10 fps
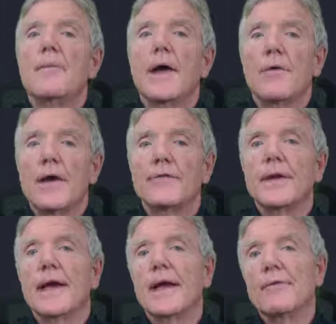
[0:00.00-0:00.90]
my wife
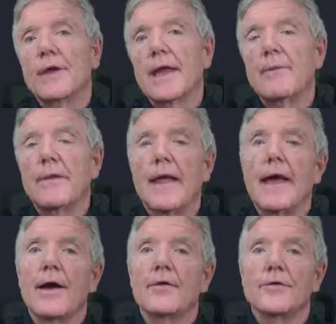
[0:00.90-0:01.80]
and I, we came in the
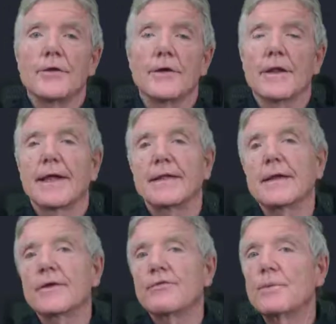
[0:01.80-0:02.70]
house, it looked like this.